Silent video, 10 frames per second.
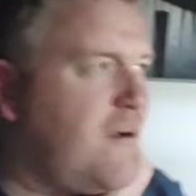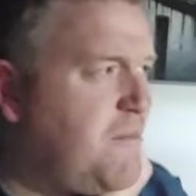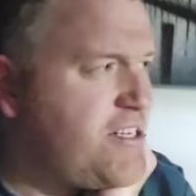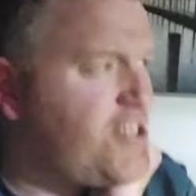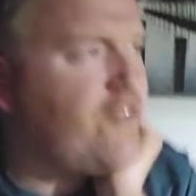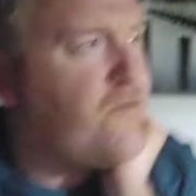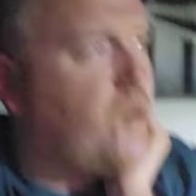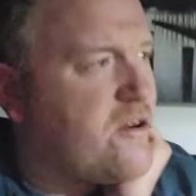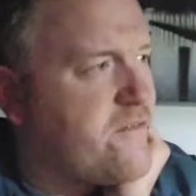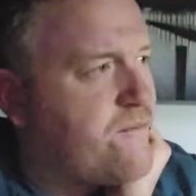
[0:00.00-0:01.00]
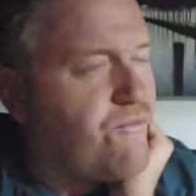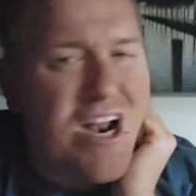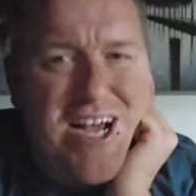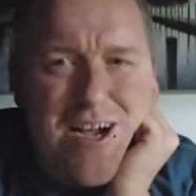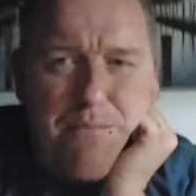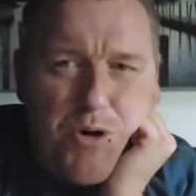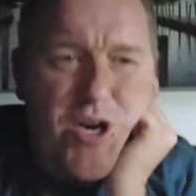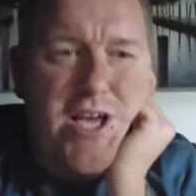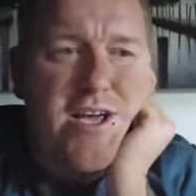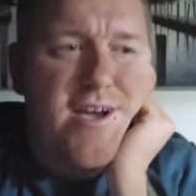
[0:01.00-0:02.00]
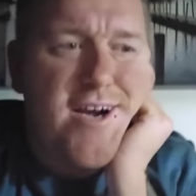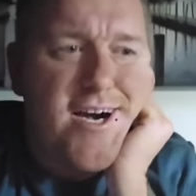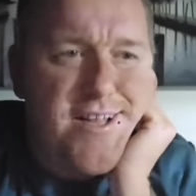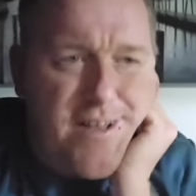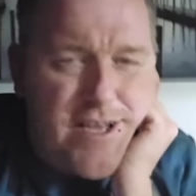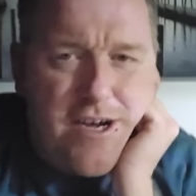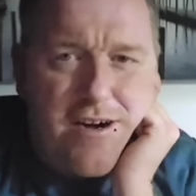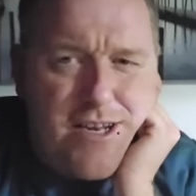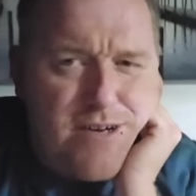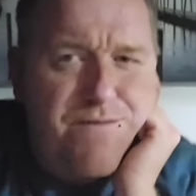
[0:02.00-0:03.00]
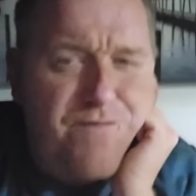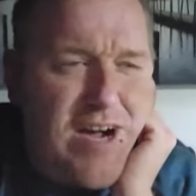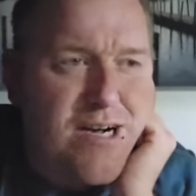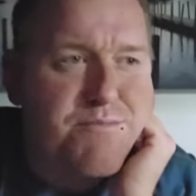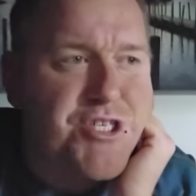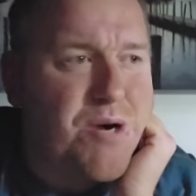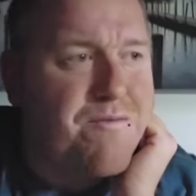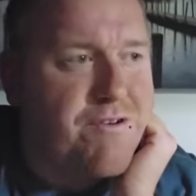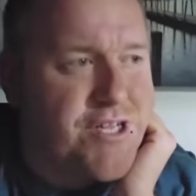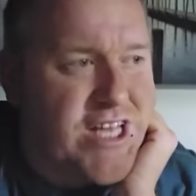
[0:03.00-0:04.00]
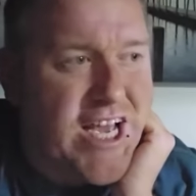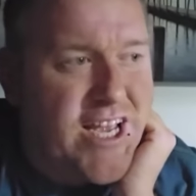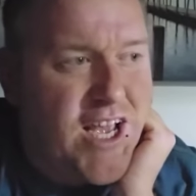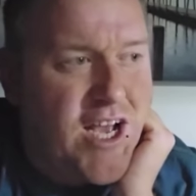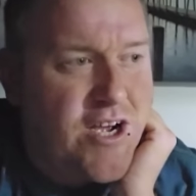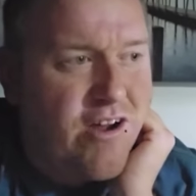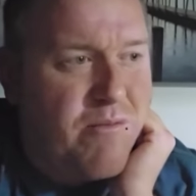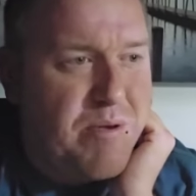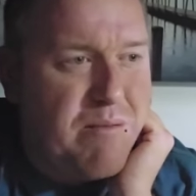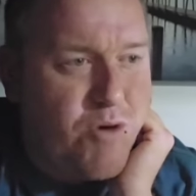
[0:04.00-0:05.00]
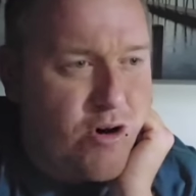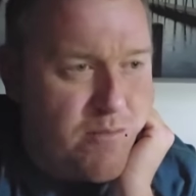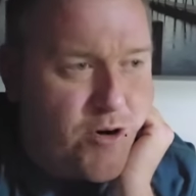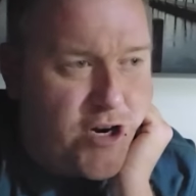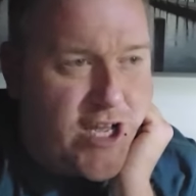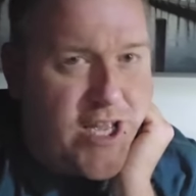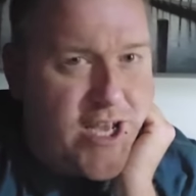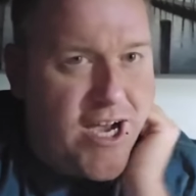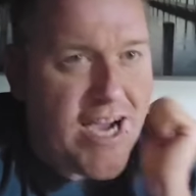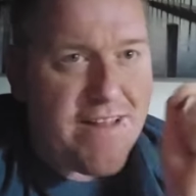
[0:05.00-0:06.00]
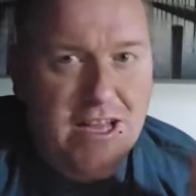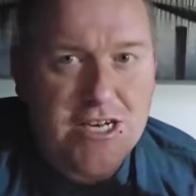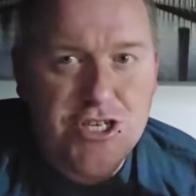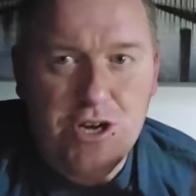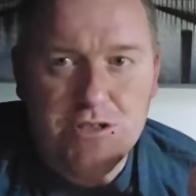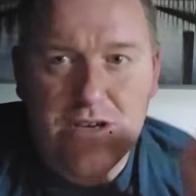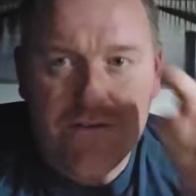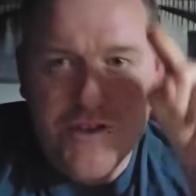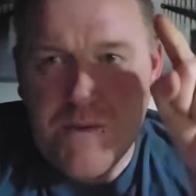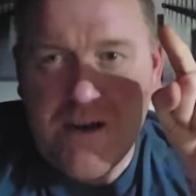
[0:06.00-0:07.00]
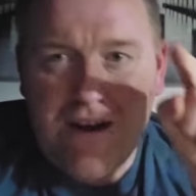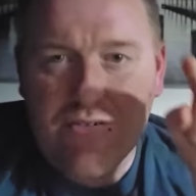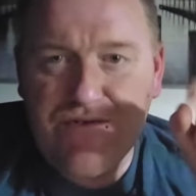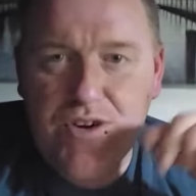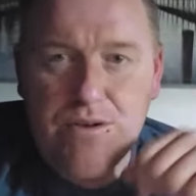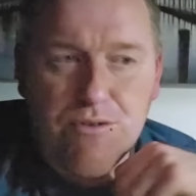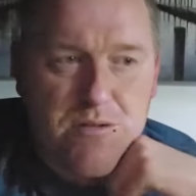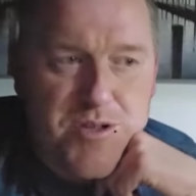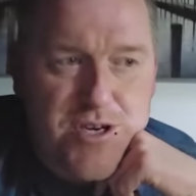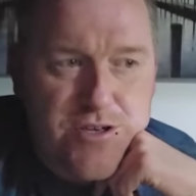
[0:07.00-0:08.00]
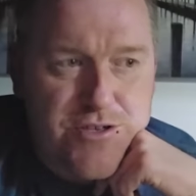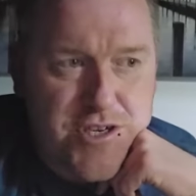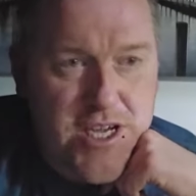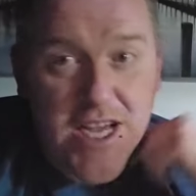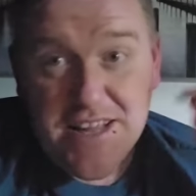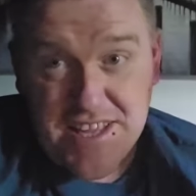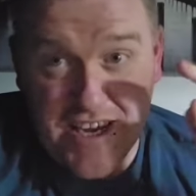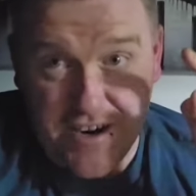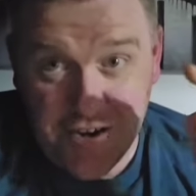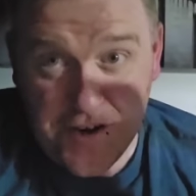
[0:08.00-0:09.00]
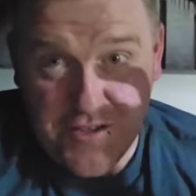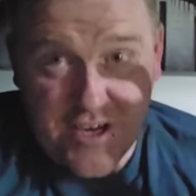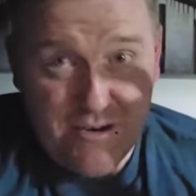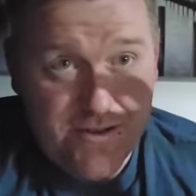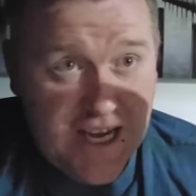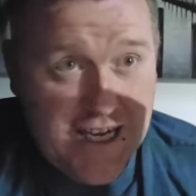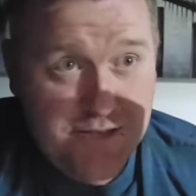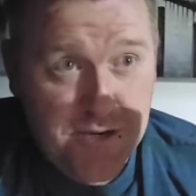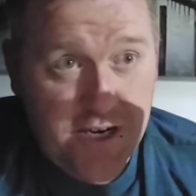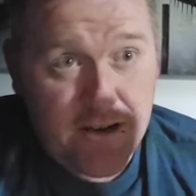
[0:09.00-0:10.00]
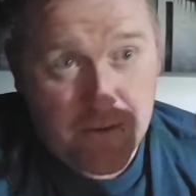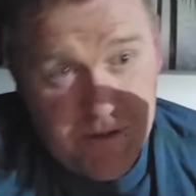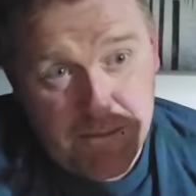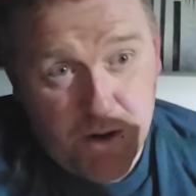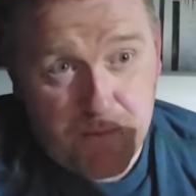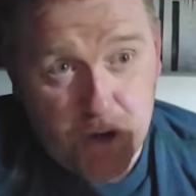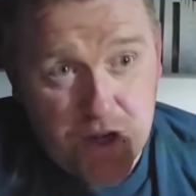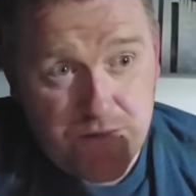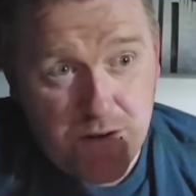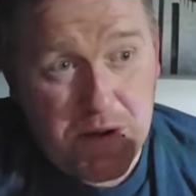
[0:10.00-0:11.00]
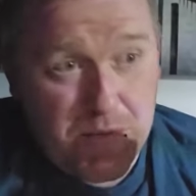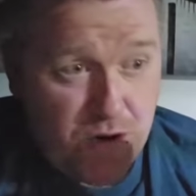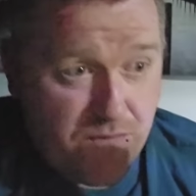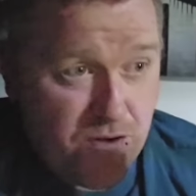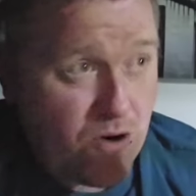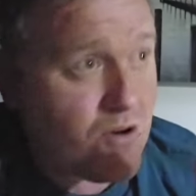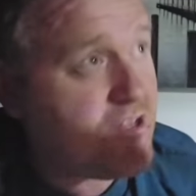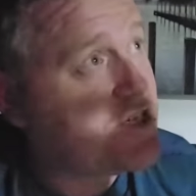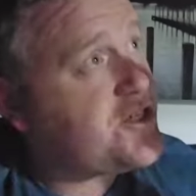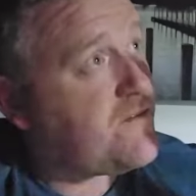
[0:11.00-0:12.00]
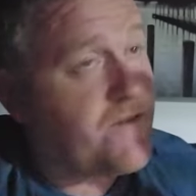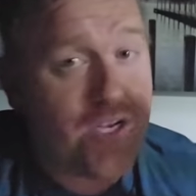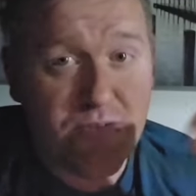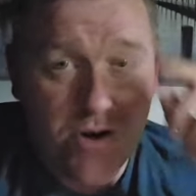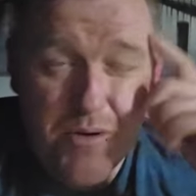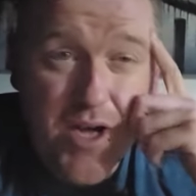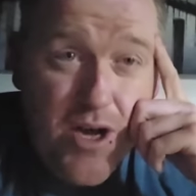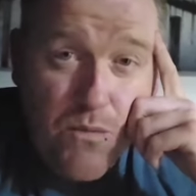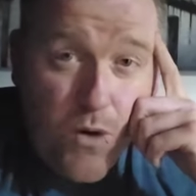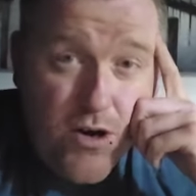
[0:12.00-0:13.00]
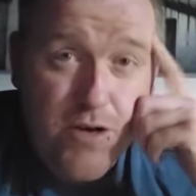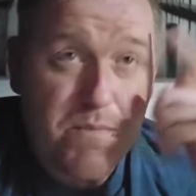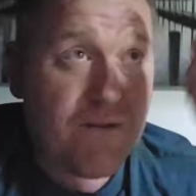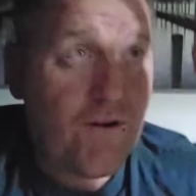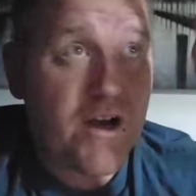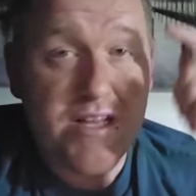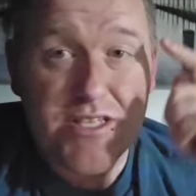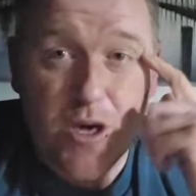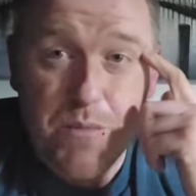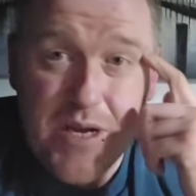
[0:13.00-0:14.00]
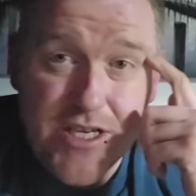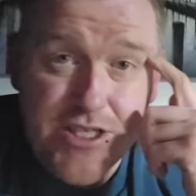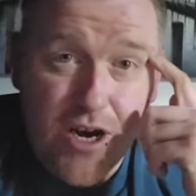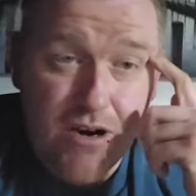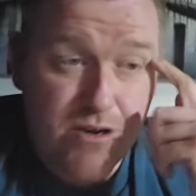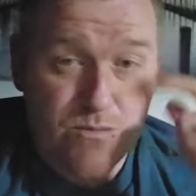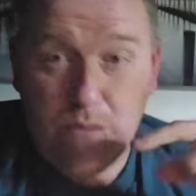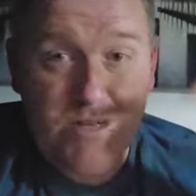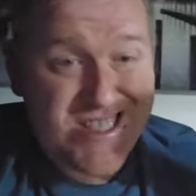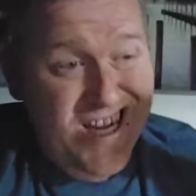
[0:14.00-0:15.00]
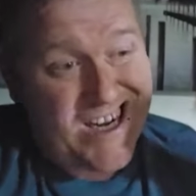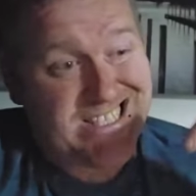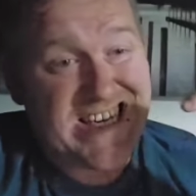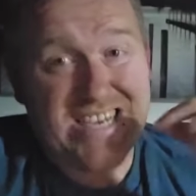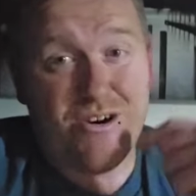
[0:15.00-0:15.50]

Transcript: Imagine if one of them ran out of money and then they got a little farm job for a day, got a bit more money, and then shot off somewhere else further up the country, then got another little day's work, got a bit more money for a bit more fuel, and then shot further up. One could be right in the top end of Scotland when we started in